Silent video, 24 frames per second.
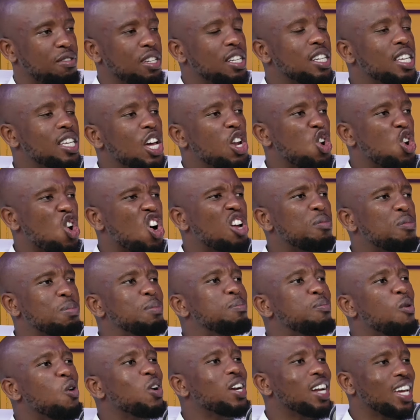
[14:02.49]
It cannot be
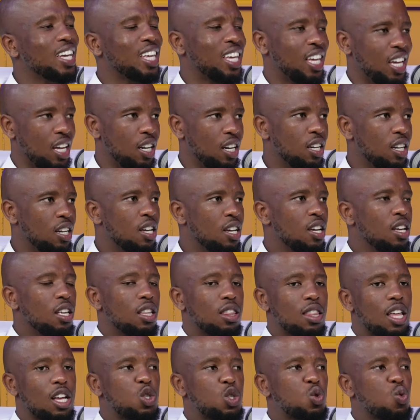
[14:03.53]
born again. That's,
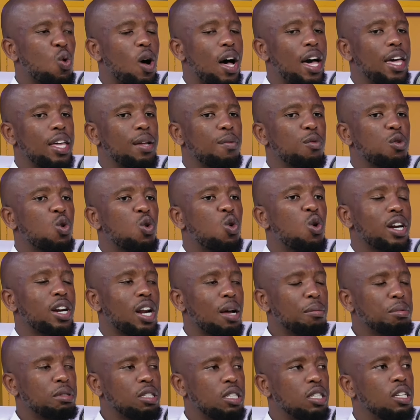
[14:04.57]
That's right. why
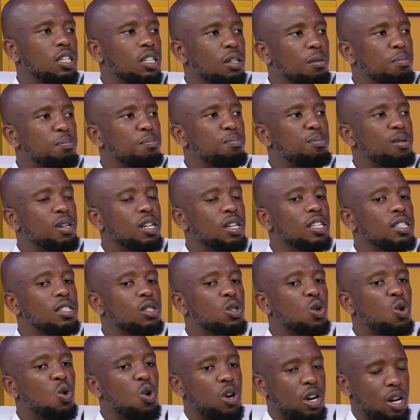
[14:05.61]
corruption breeds
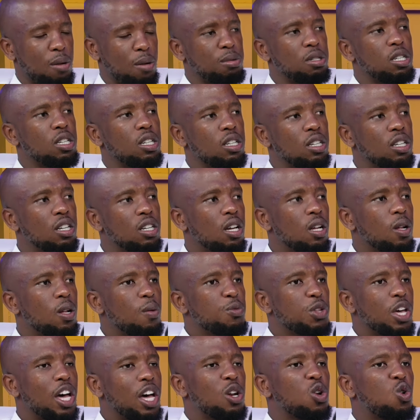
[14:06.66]
corruption.
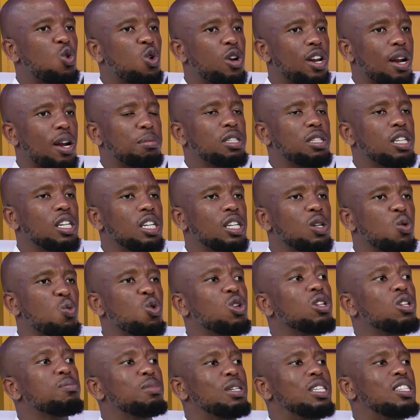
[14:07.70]
Mm. And corruption
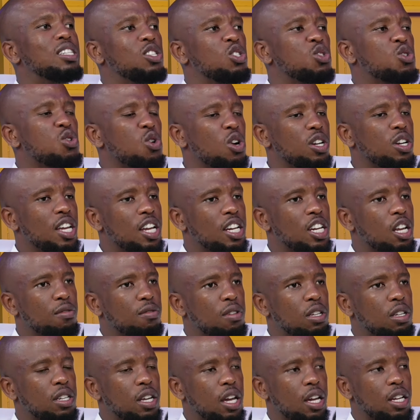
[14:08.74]
will be destroyed at the end of the
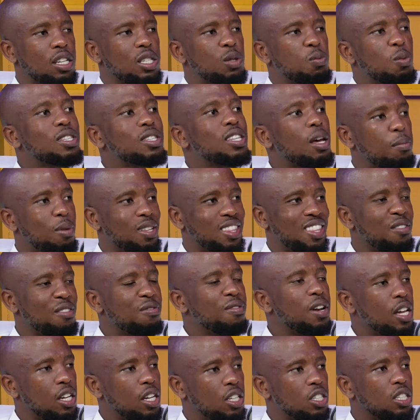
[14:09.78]
day. And it speaks about the
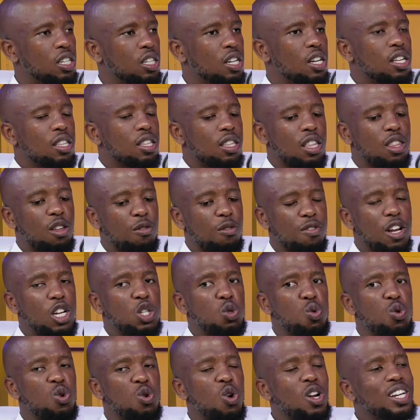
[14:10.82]
flesh. But the mm. flesh
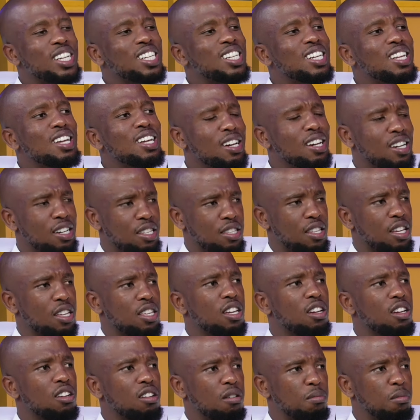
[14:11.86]
will not inherit the
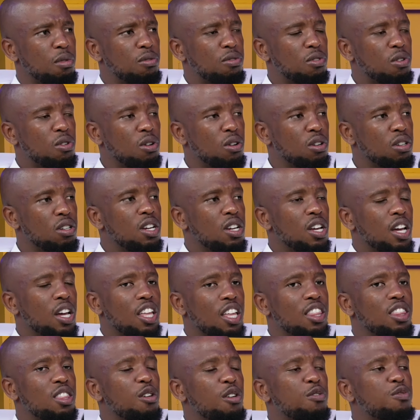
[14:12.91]
kingdom of God,
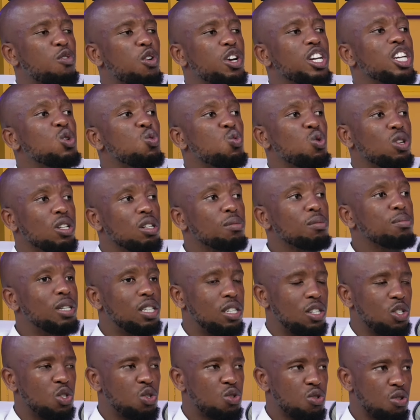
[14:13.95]
and therefore it will be
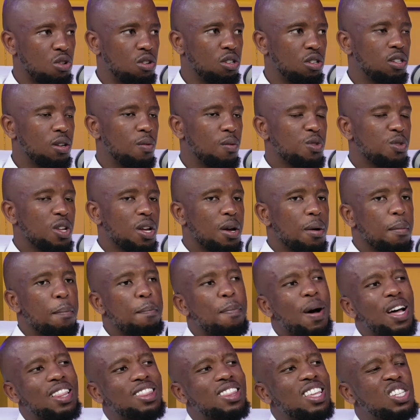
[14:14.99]
destroyed.
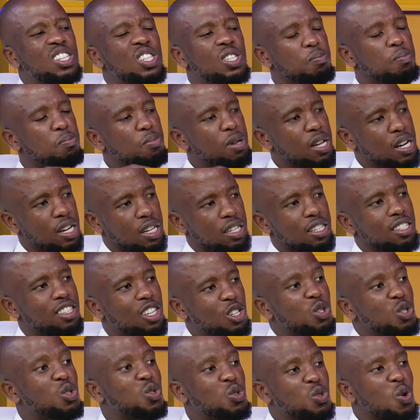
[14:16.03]
But the spirit, the
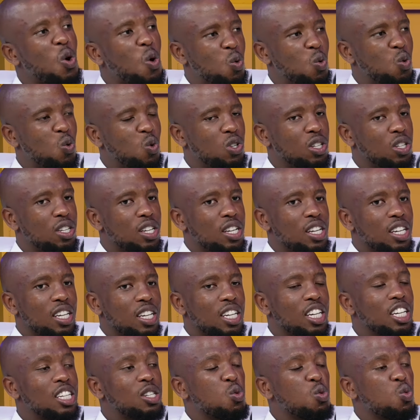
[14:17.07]
soul,
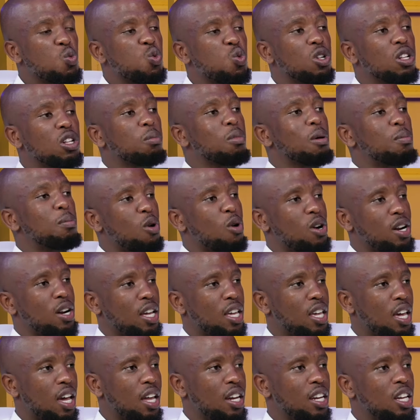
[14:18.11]
it will be born
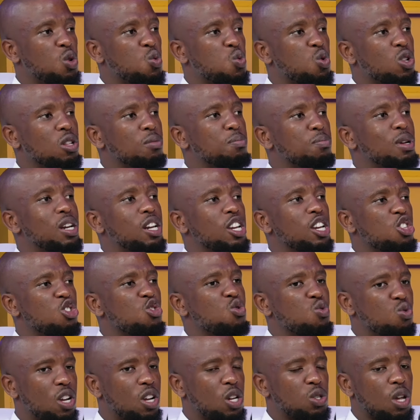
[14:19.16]
again. It will be
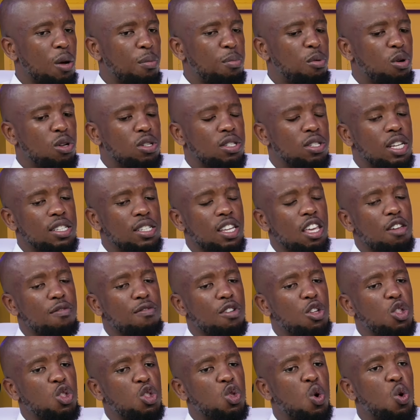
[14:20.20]
renewed. That's Paul process.
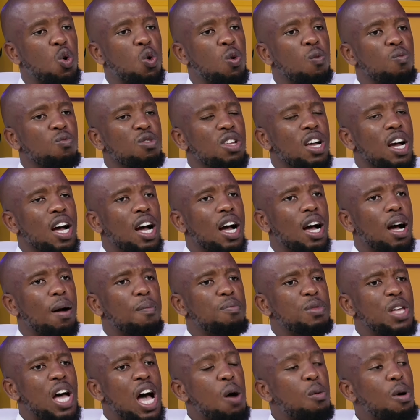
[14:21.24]
Even though um,
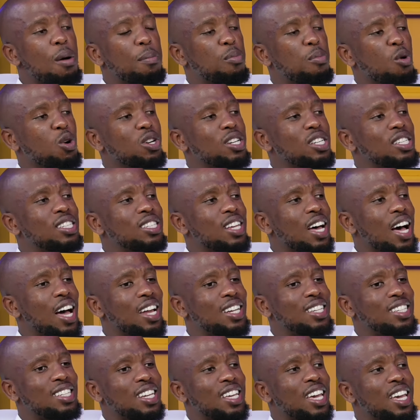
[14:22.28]
our bodies are
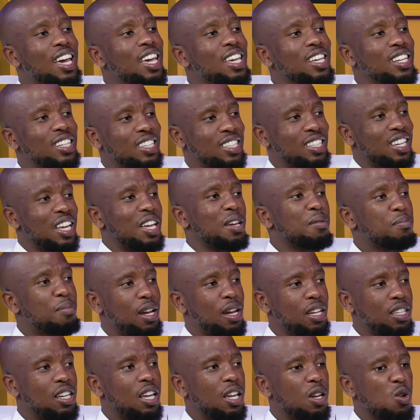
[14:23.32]
decaying day by
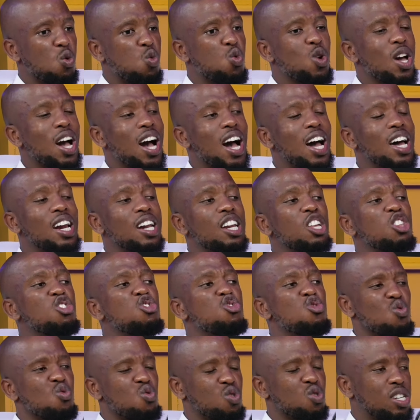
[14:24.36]
day, mm. we are mm.
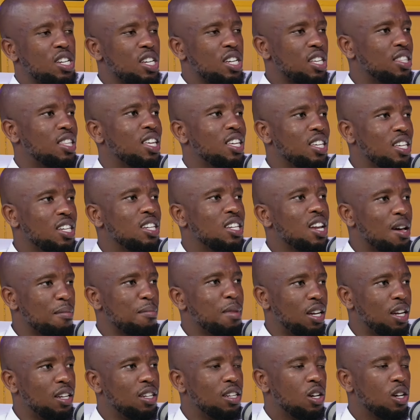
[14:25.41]
renewed in the inner
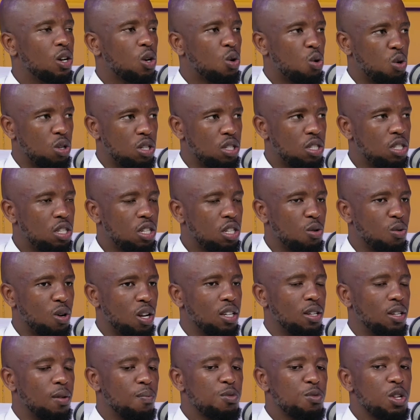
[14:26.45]
man oh, continually.
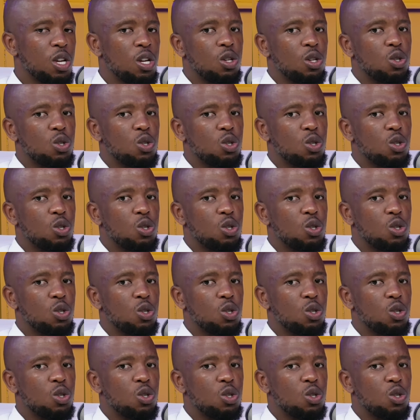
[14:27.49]
Yes.